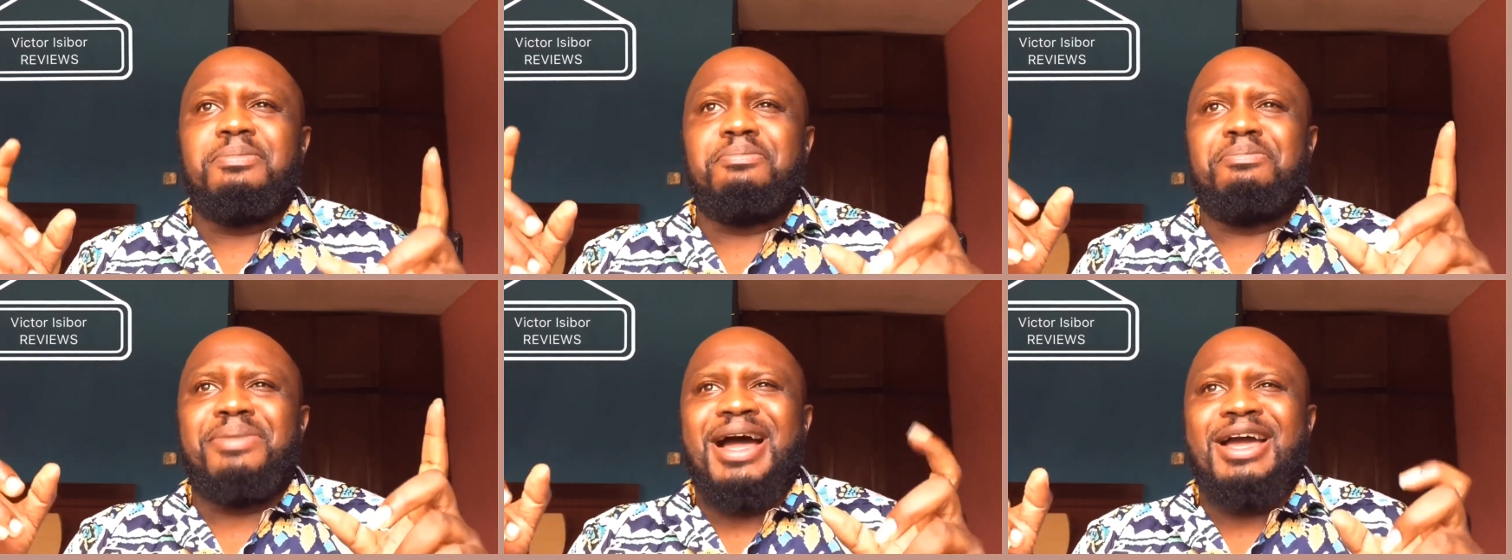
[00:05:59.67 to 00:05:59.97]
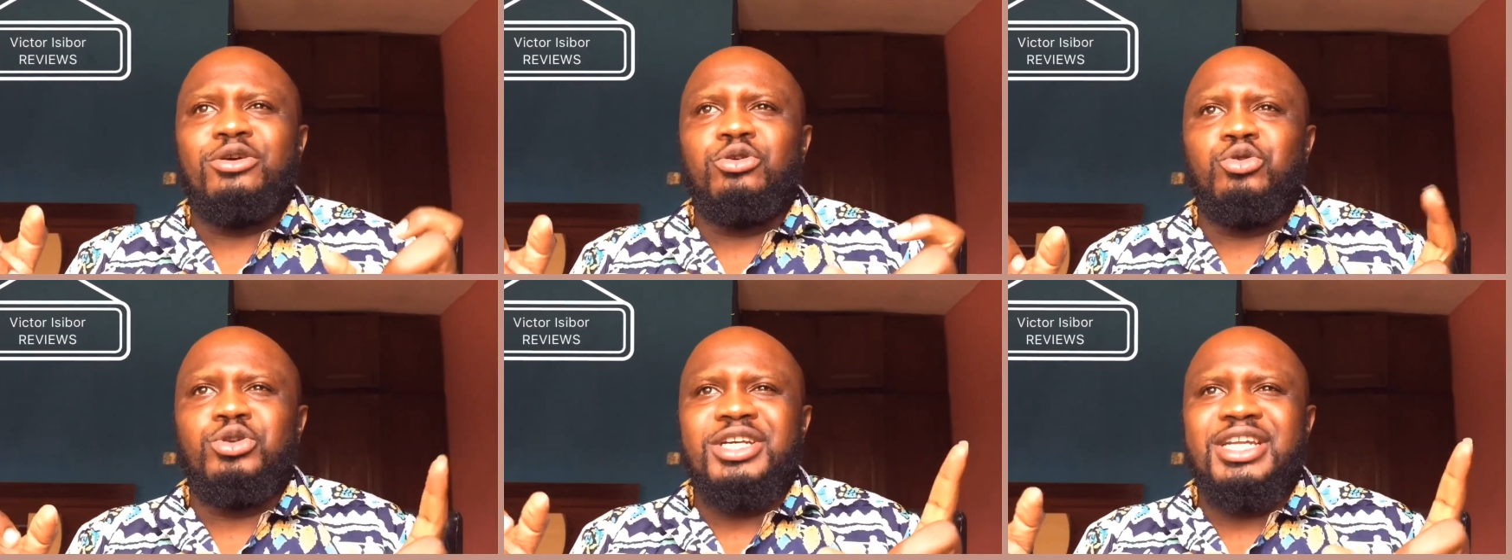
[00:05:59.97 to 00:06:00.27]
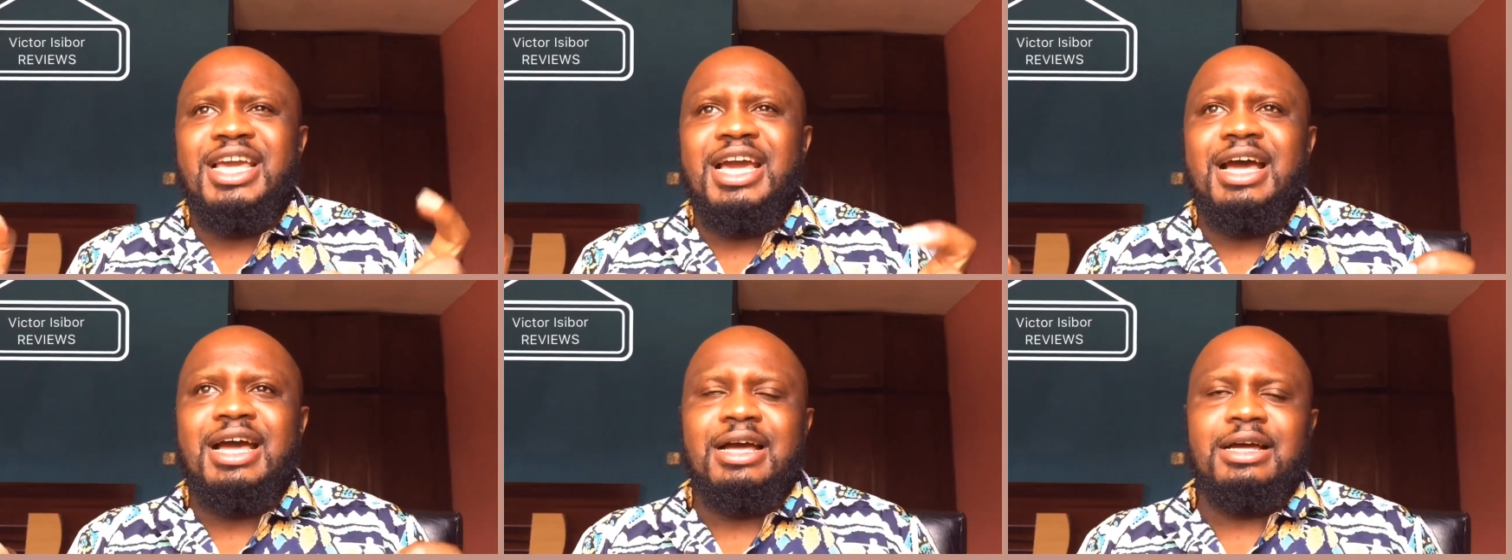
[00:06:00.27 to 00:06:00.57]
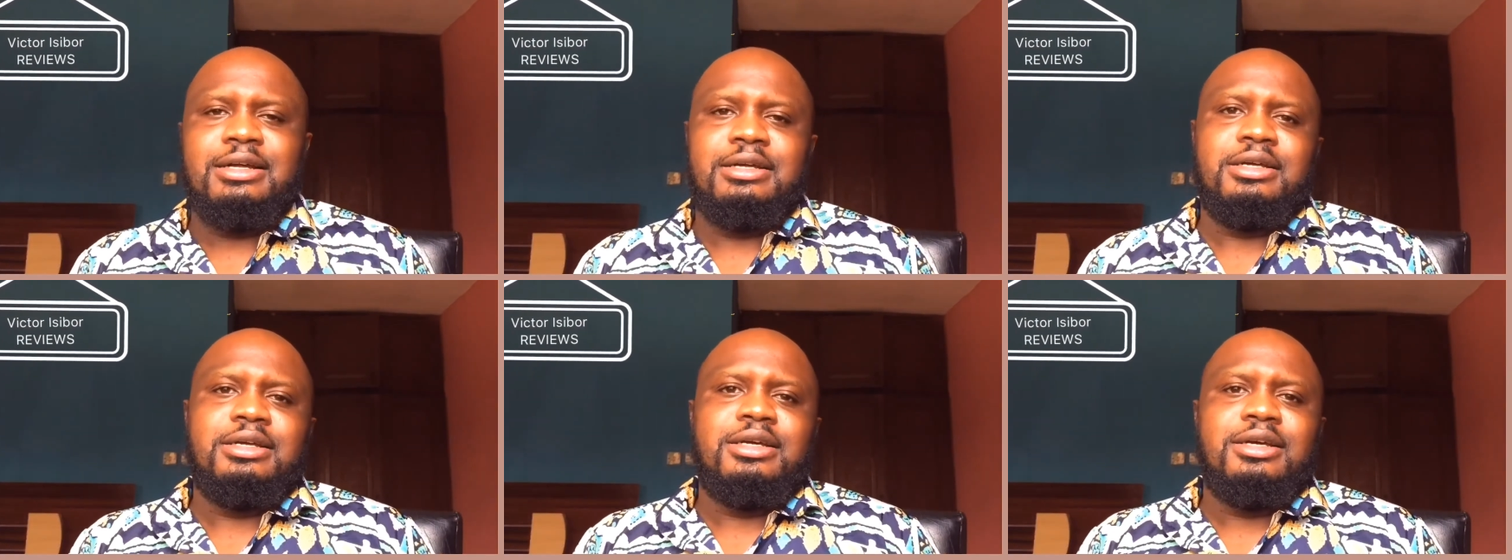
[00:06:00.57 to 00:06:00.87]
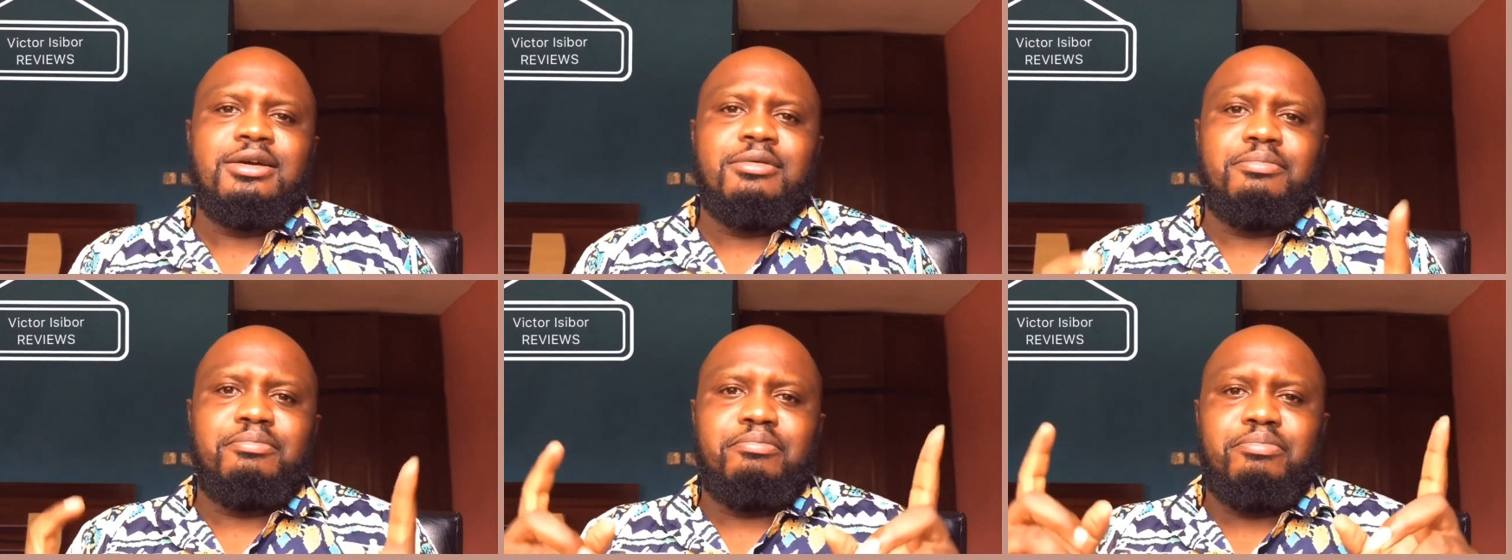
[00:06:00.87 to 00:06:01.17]
pioneer
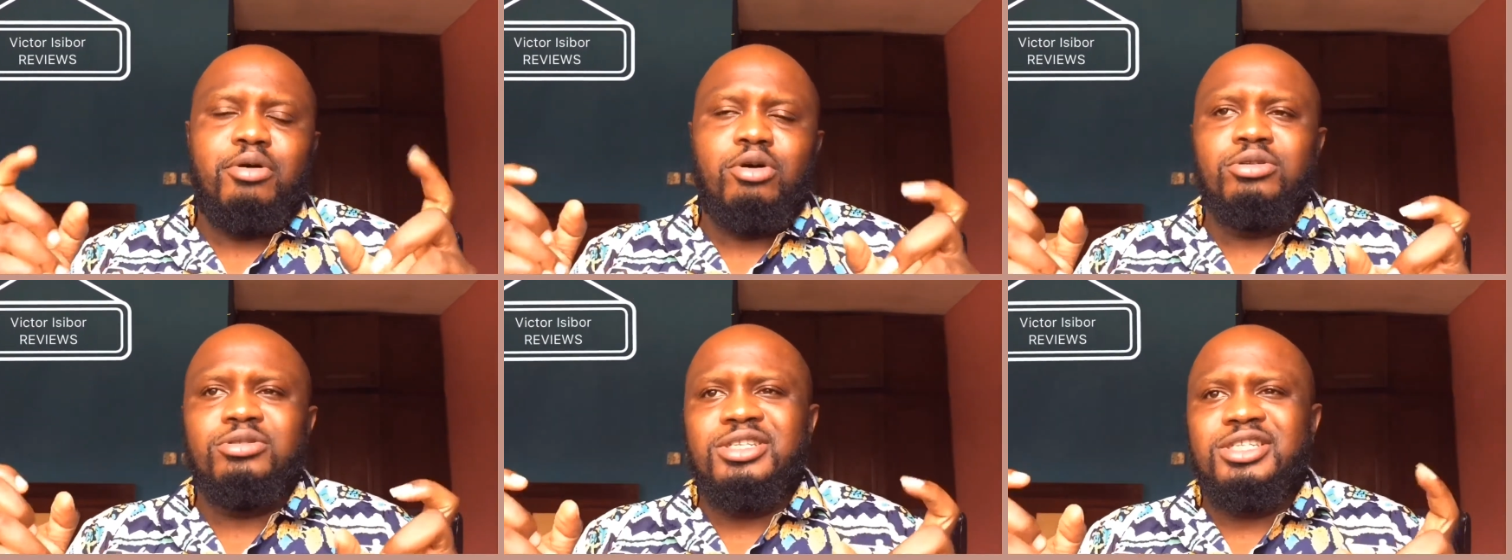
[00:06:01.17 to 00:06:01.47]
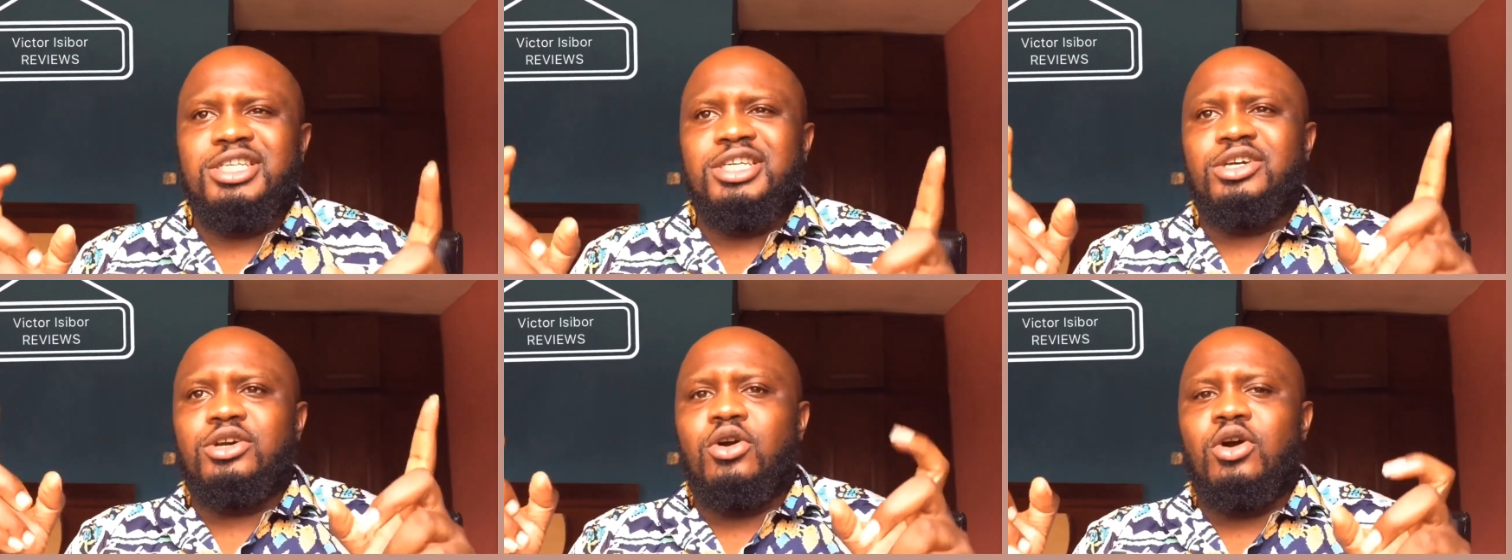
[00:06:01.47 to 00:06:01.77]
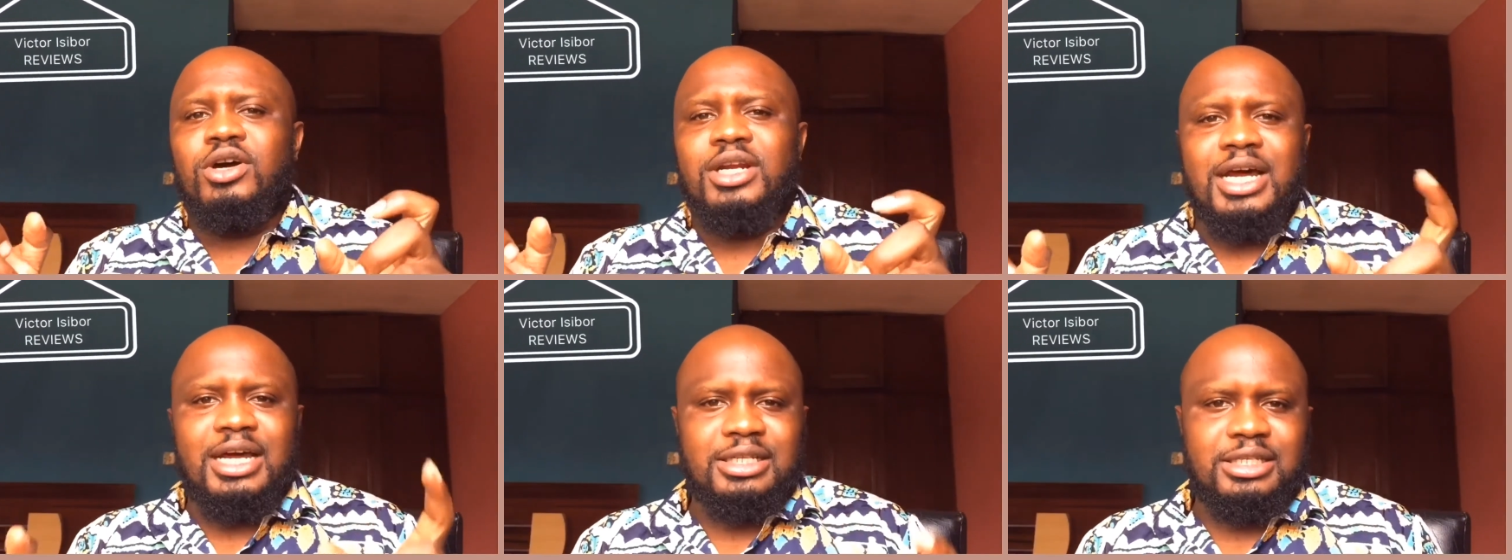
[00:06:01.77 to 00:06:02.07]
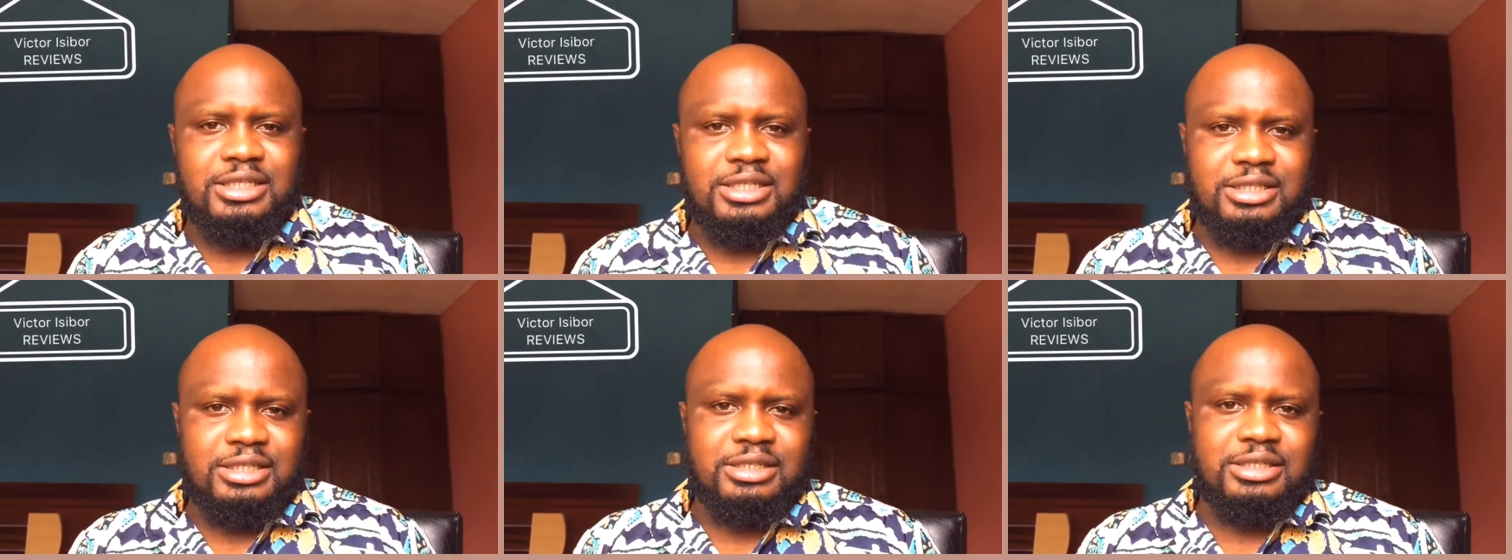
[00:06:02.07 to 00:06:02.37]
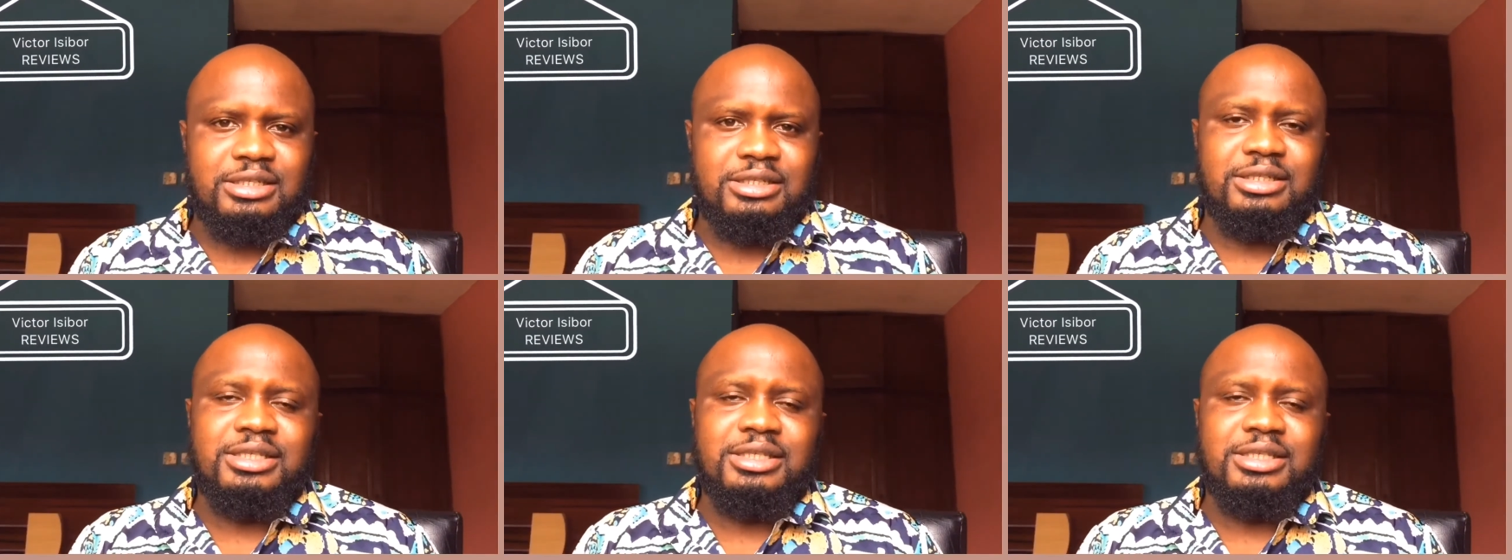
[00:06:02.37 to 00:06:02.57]
Ponzi con artist.